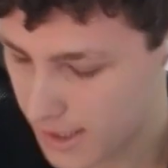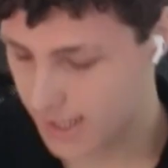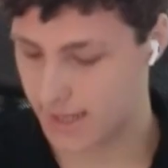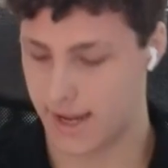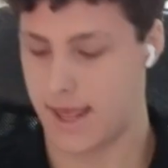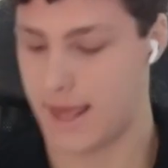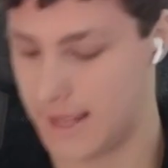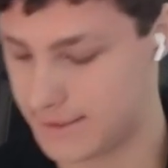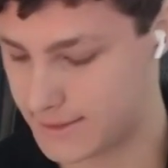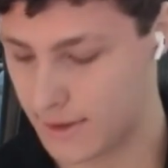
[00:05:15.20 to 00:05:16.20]
it
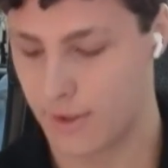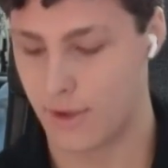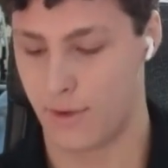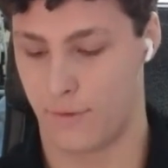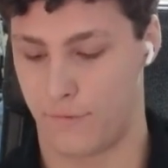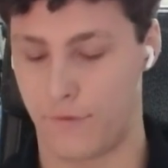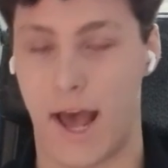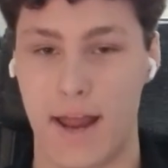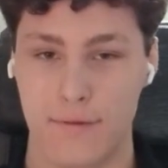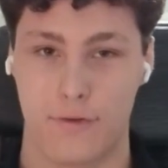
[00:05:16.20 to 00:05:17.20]
has
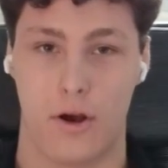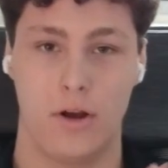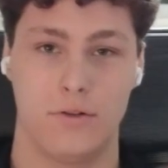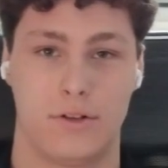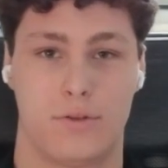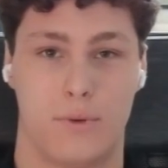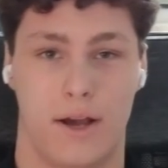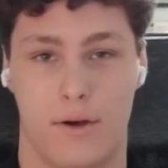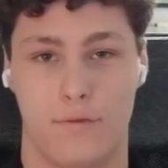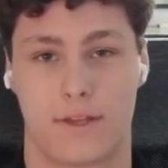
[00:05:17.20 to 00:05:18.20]

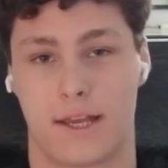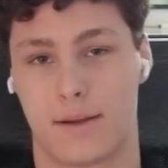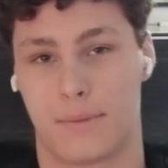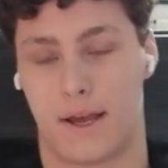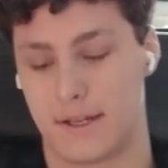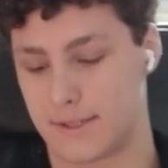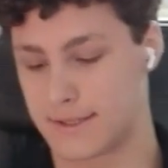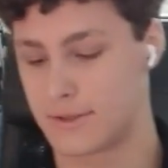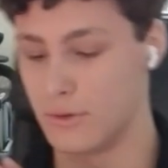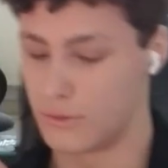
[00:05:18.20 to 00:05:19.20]
512
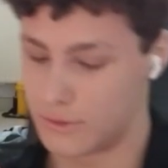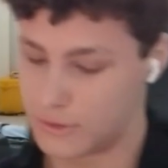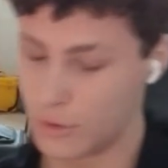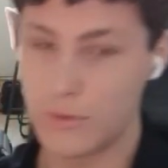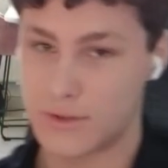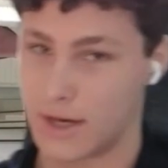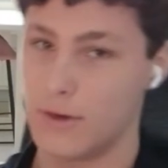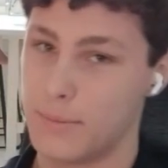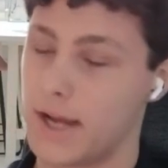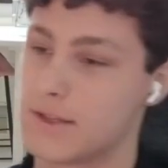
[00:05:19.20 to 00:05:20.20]
gigabytes to 2
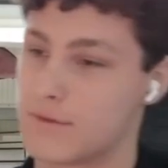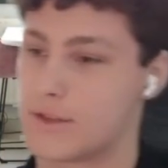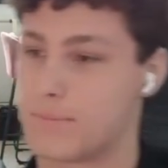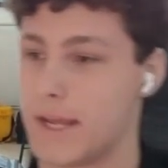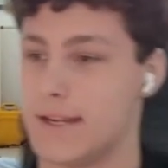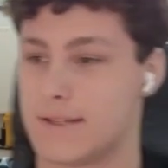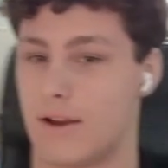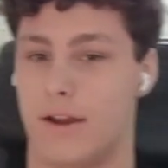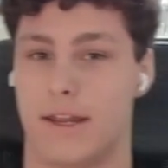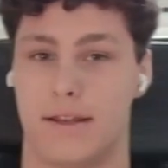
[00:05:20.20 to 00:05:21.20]
terabytes of space
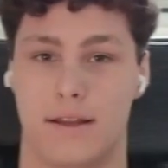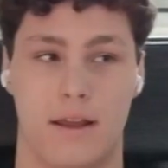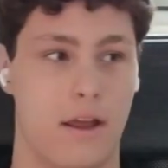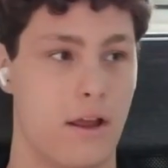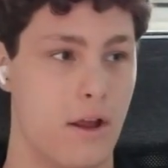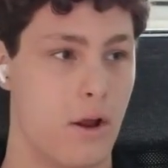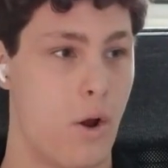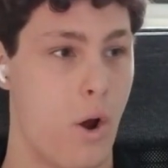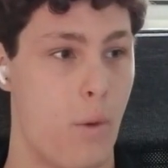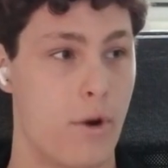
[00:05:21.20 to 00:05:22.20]
on it,
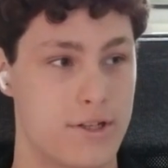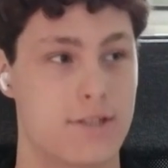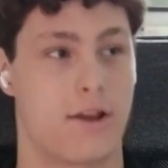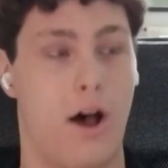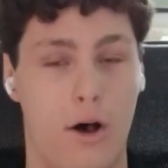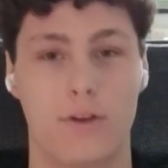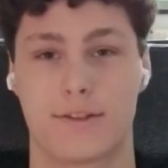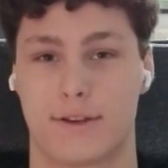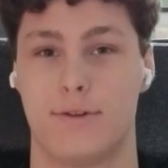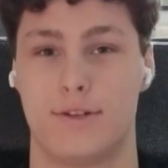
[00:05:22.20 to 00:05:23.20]
which is
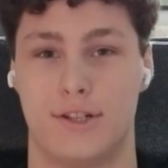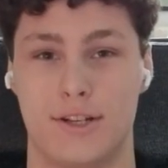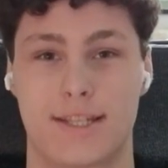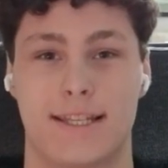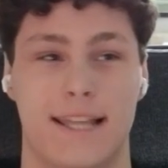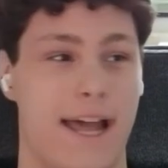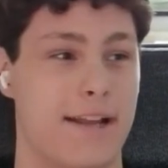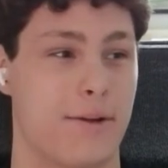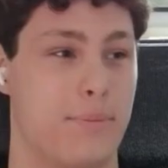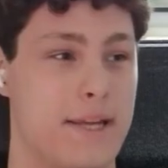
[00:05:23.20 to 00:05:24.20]
also just
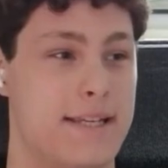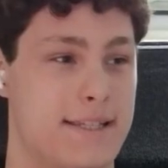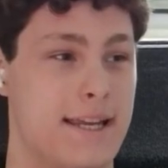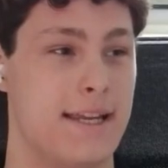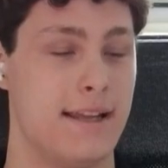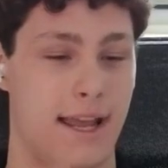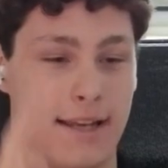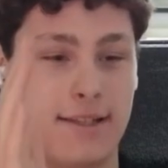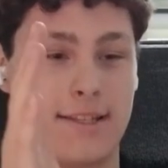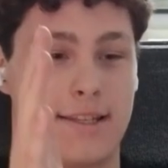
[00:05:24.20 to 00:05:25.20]
like a PC in
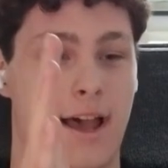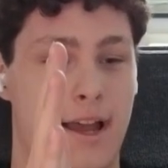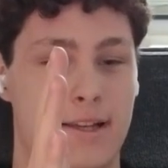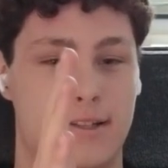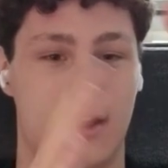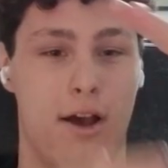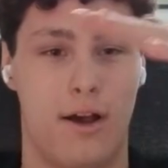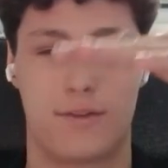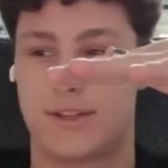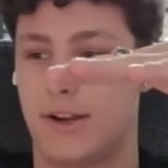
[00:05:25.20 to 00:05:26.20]
the size
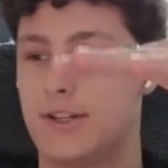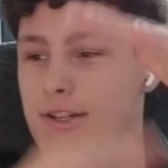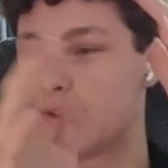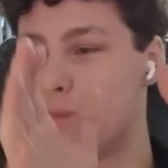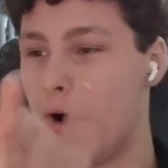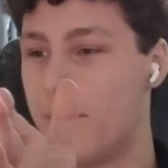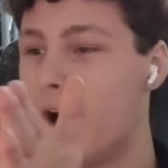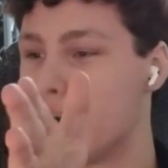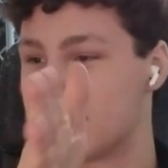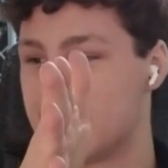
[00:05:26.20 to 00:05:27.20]
of such a small
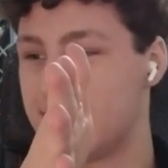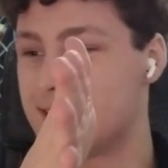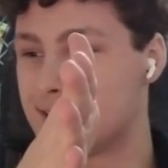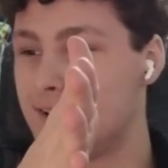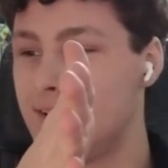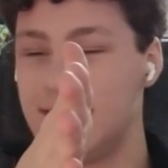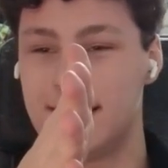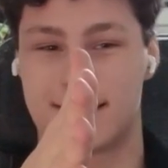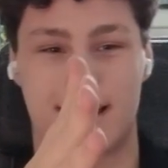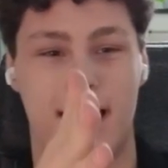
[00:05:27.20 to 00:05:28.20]
box. Like, it's literally
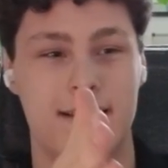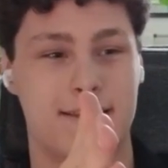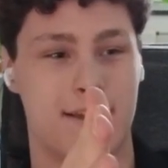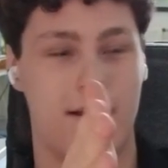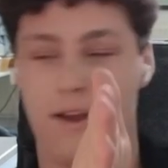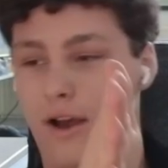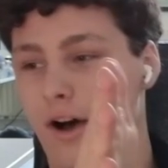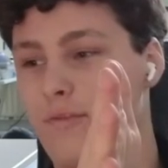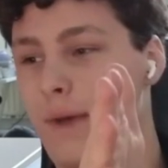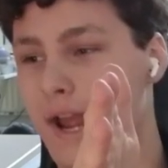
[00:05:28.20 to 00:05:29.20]
the size
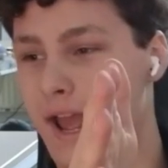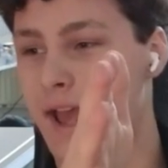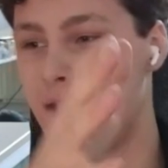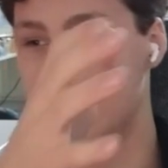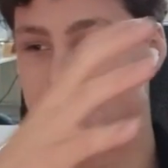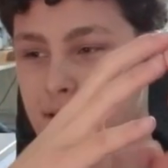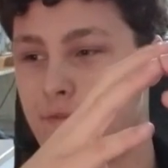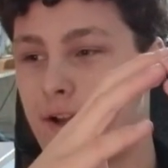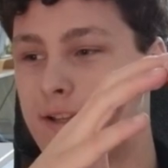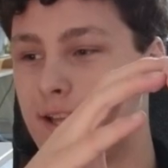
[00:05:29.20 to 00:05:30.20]
of my hands
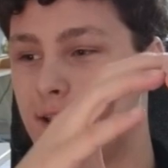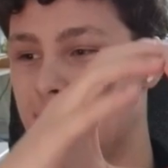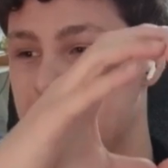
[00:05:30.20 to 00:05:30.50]
if I did like